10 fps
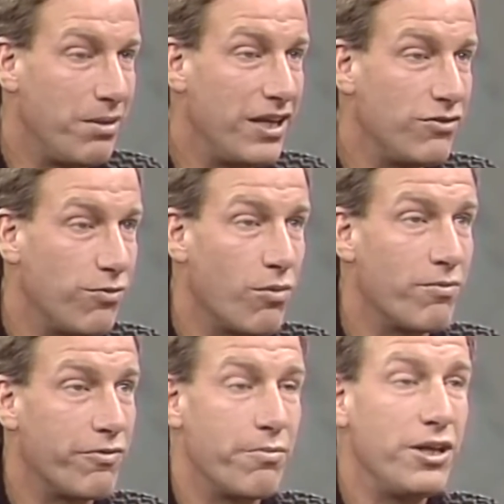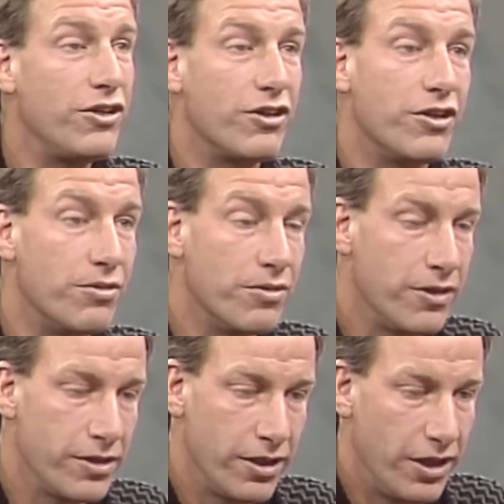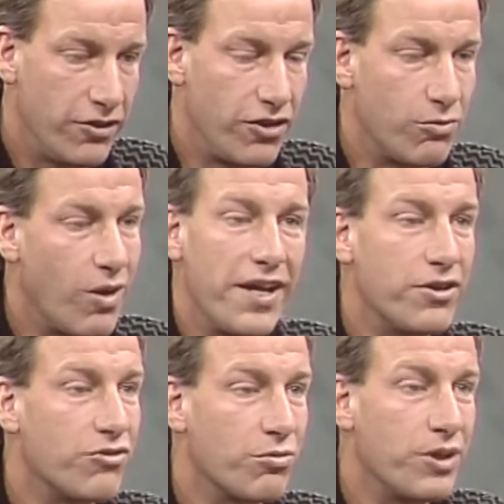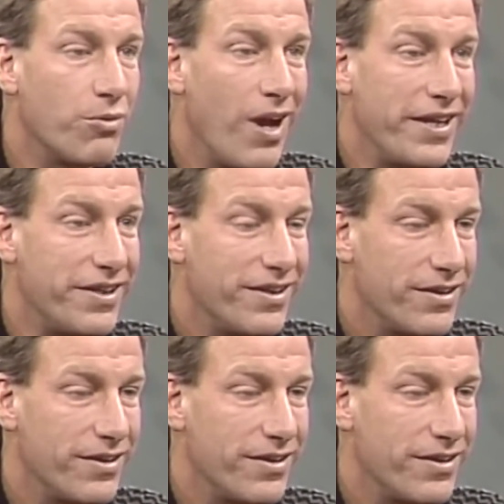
in Betty's form for me to do is that writers rewrite.